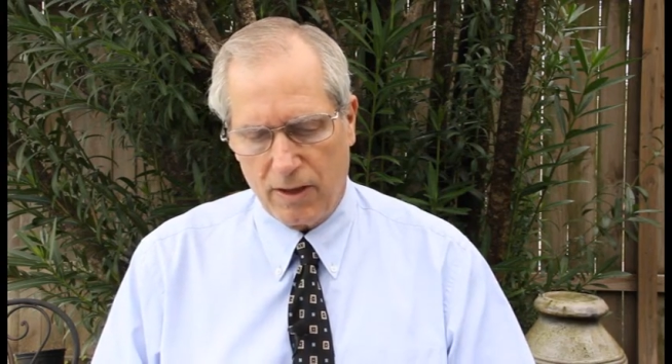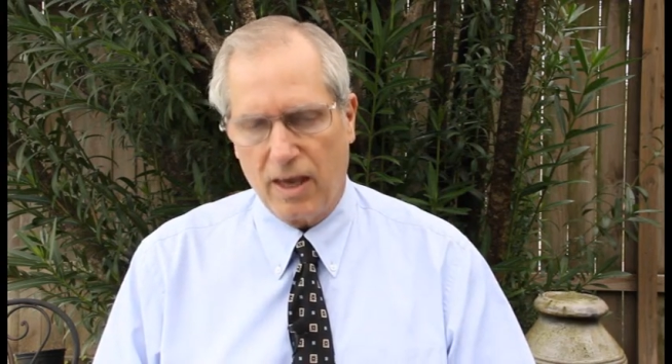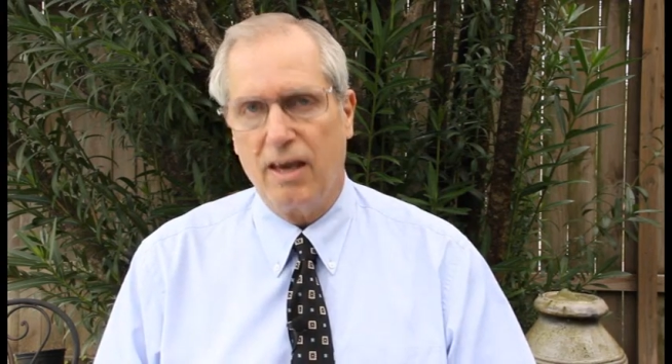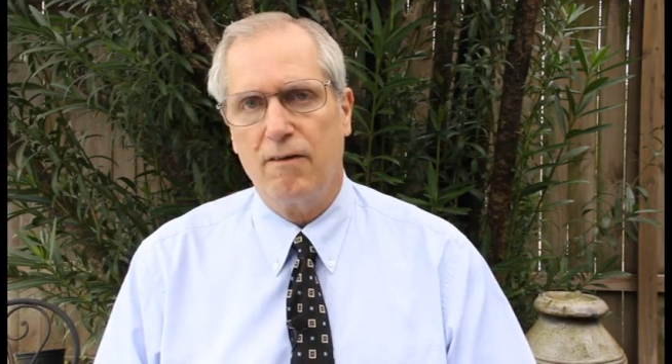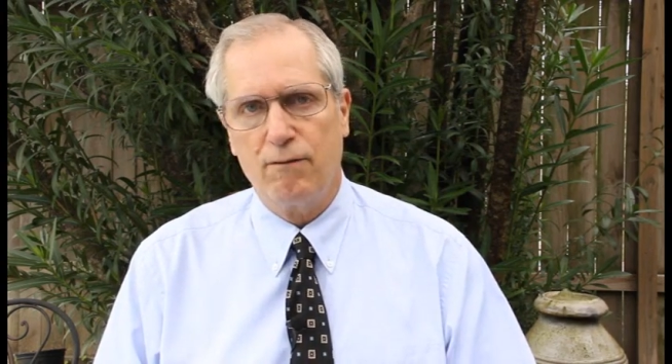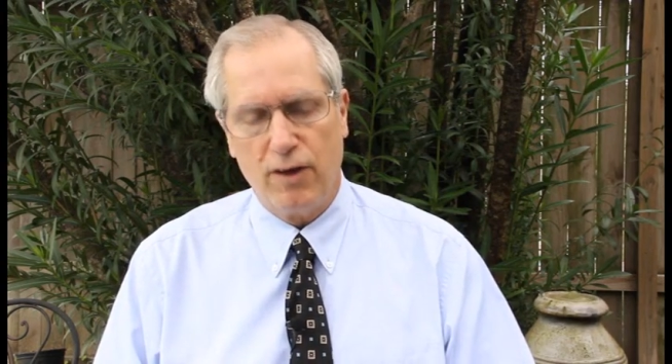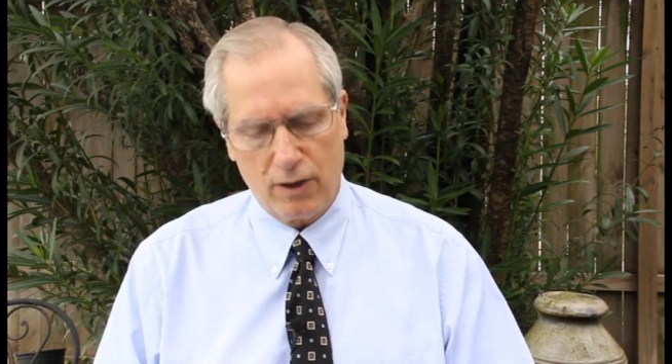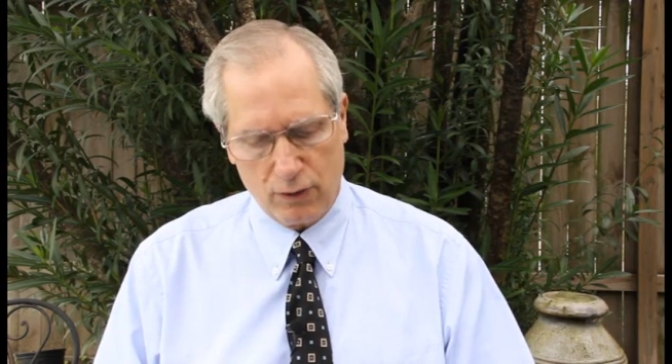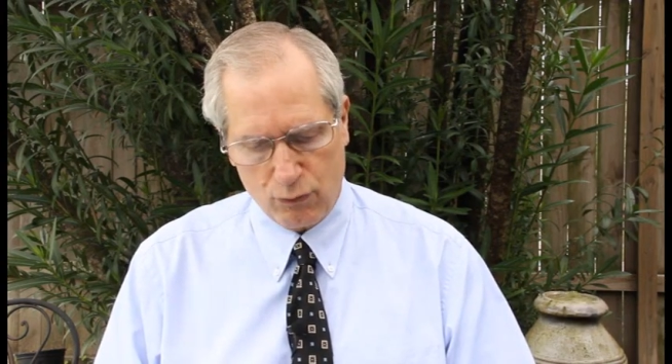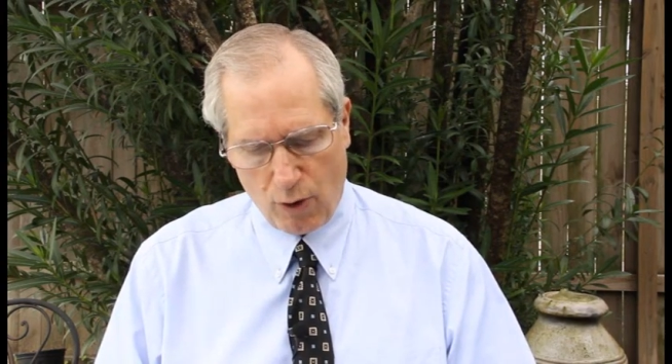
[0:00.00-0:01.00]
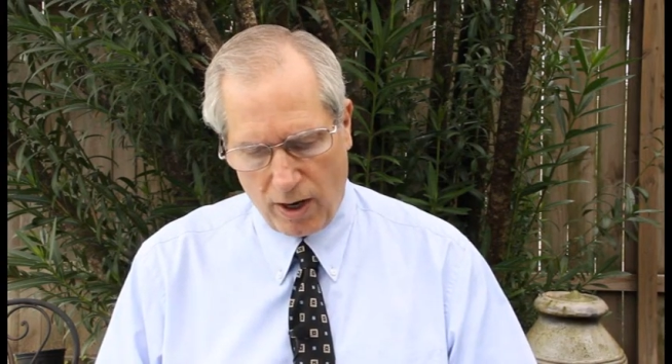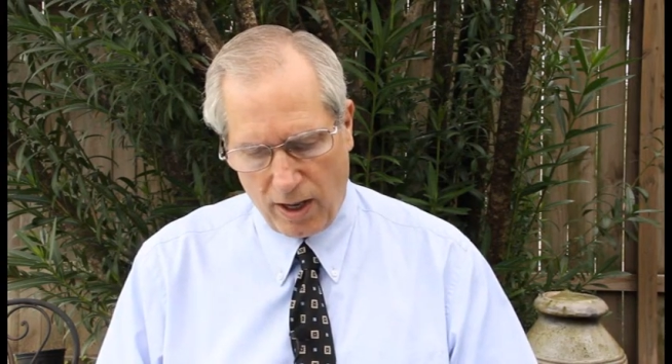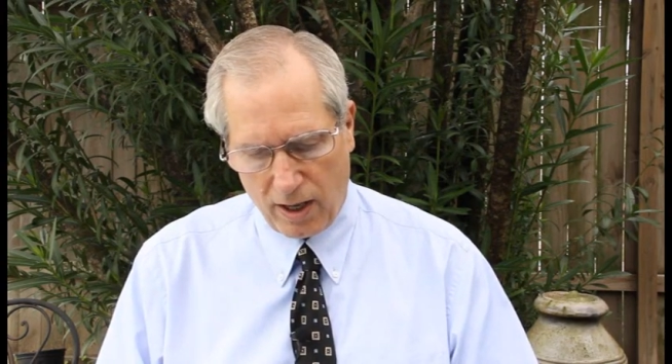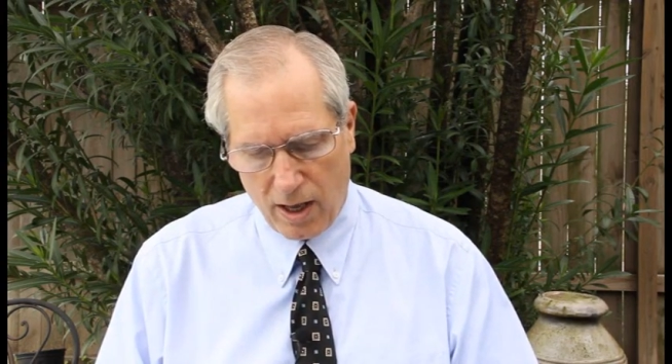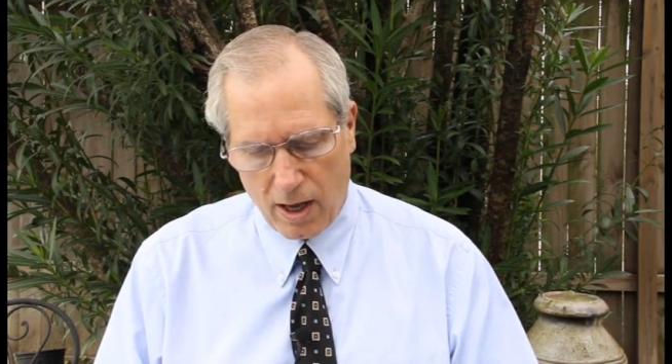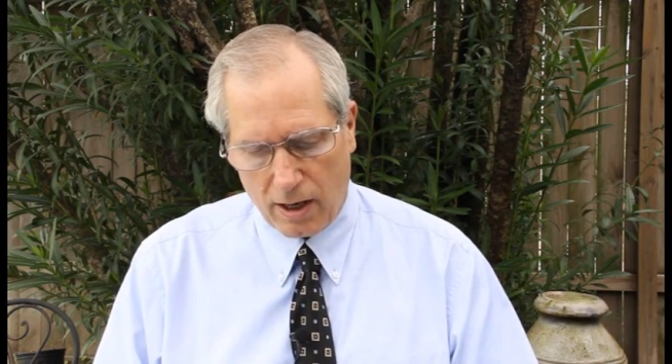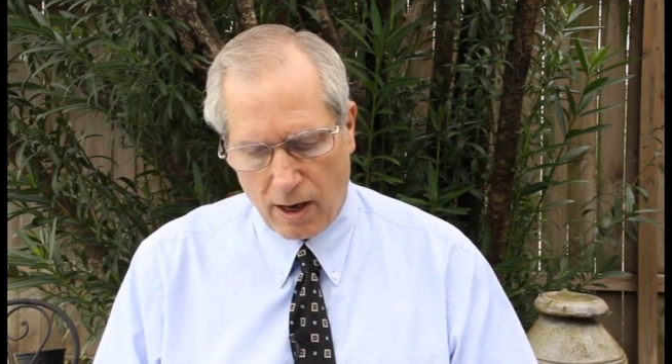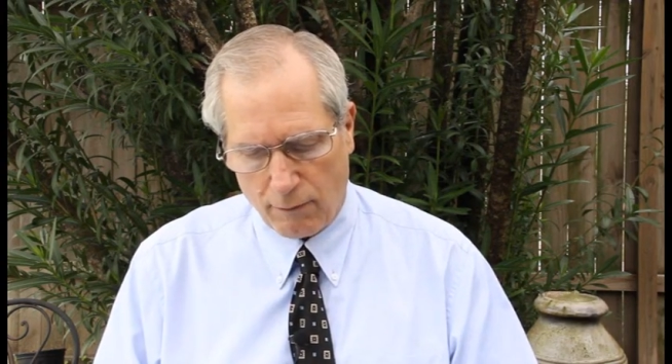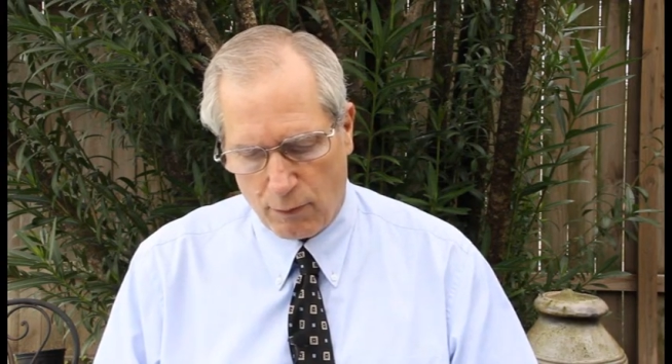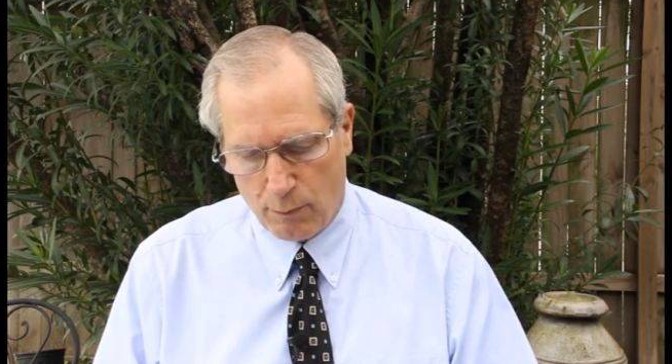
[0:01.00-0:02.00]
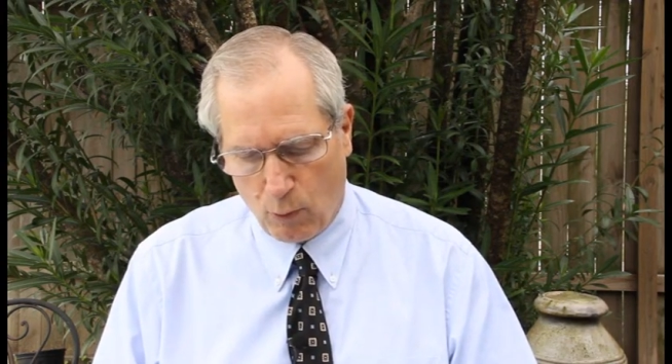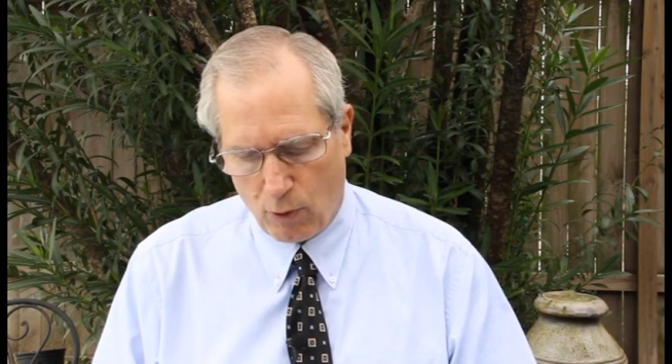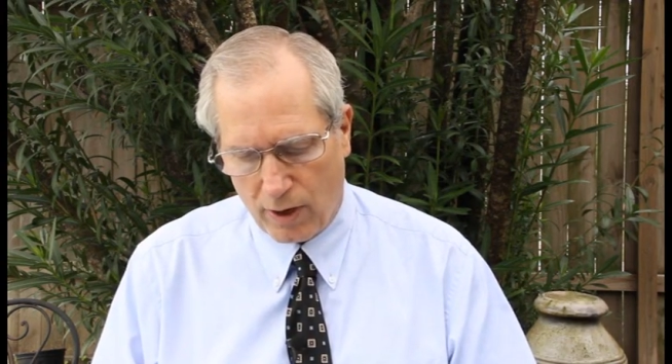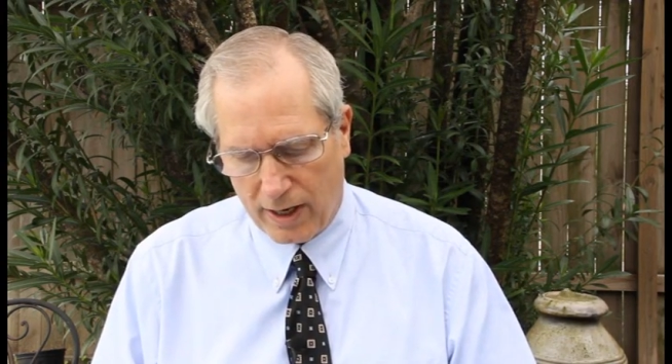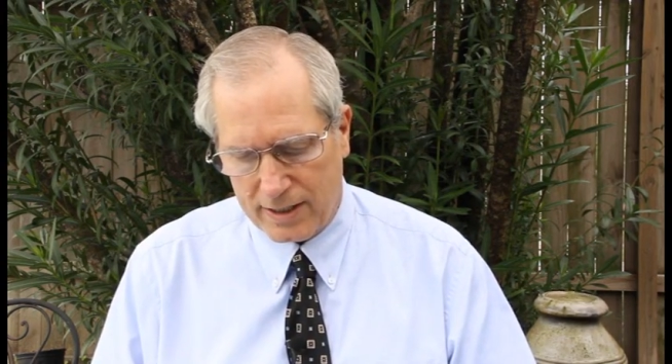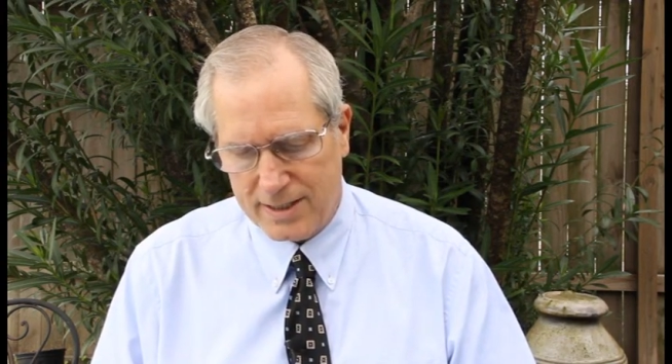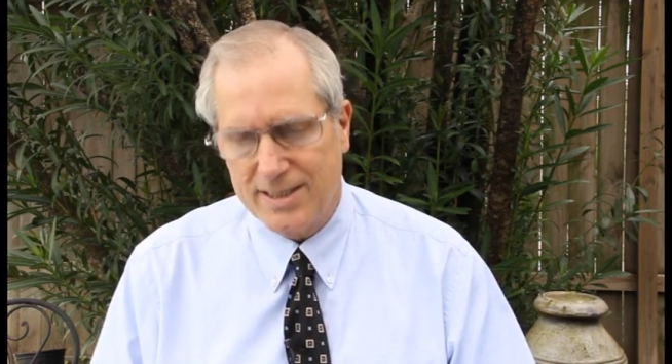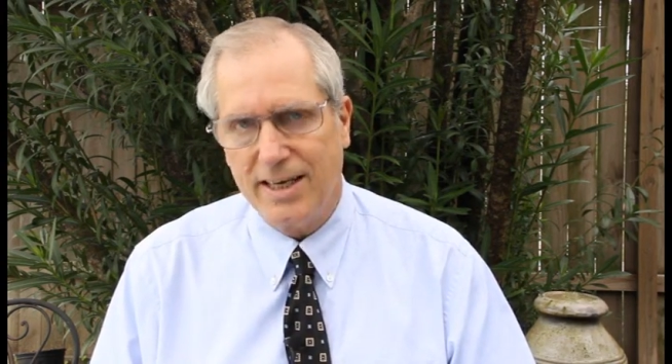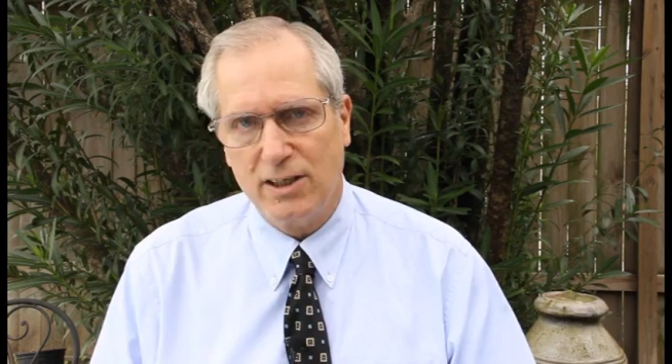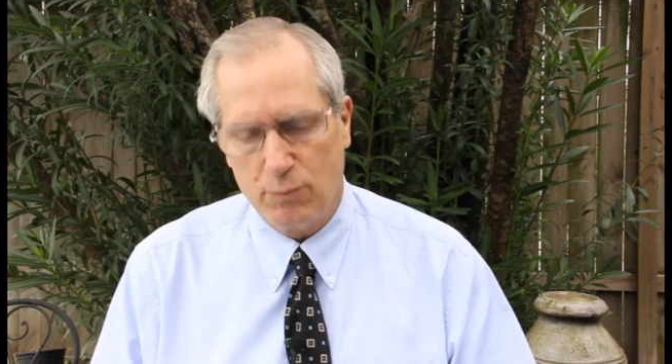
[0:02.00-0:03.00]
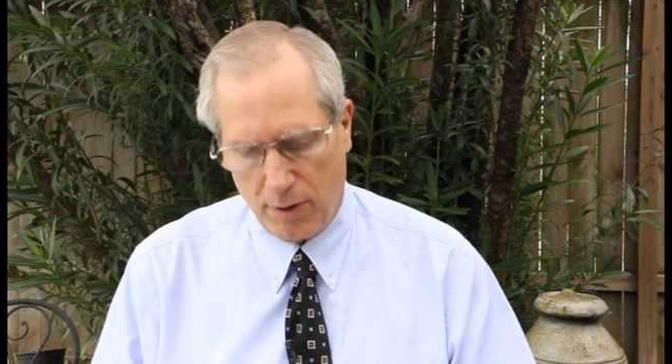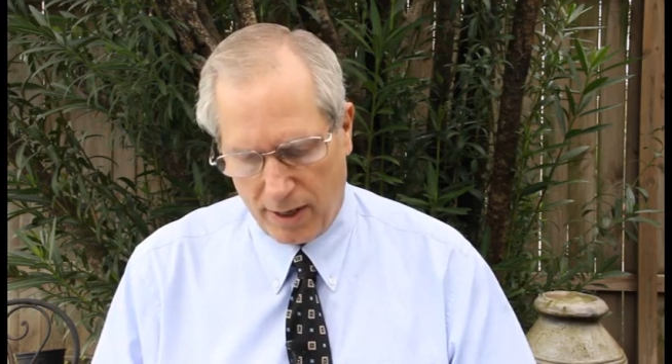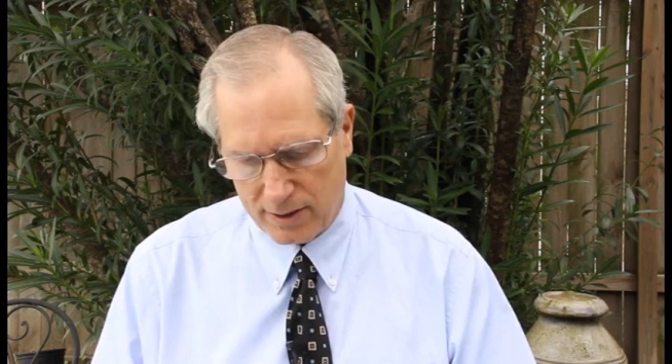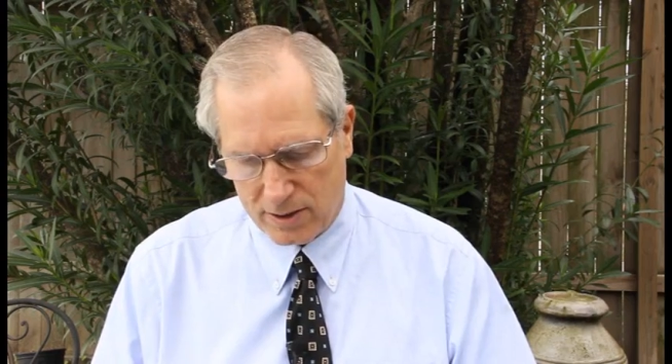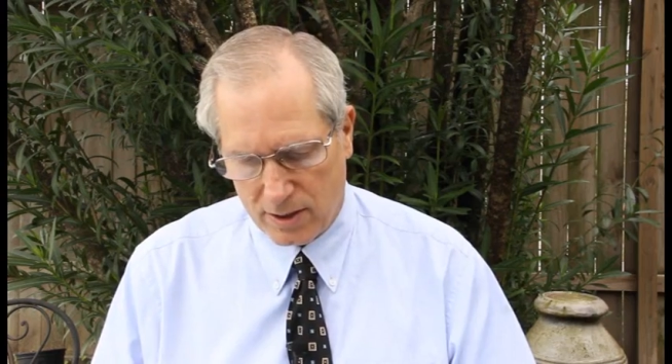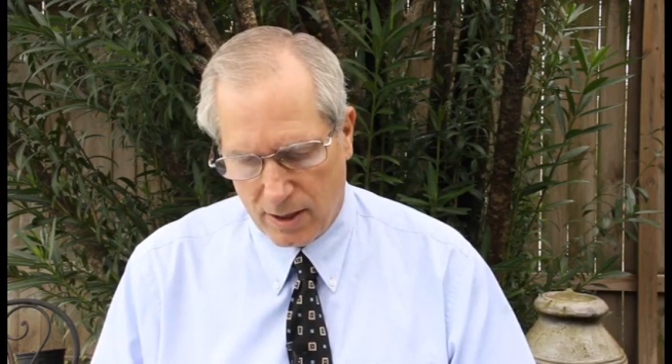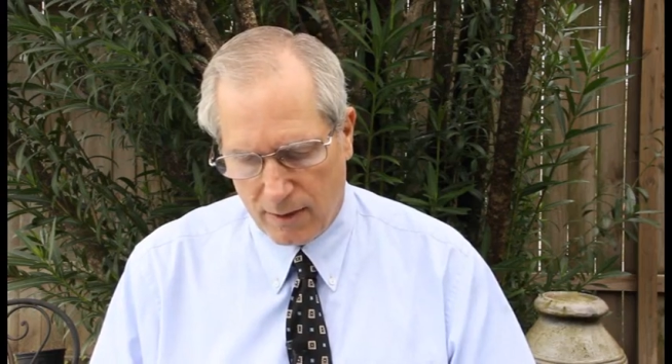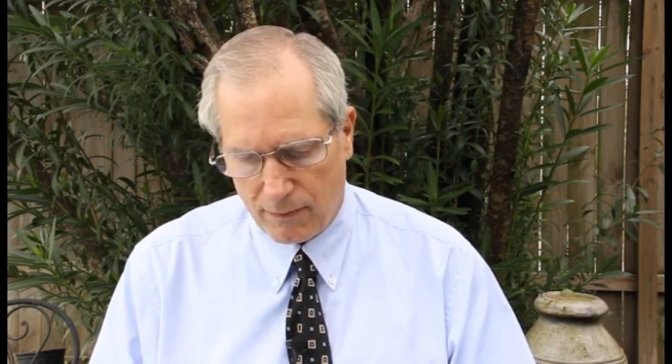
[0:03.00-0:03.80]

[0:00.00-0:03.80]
The in-vehicle training covered more in 6 months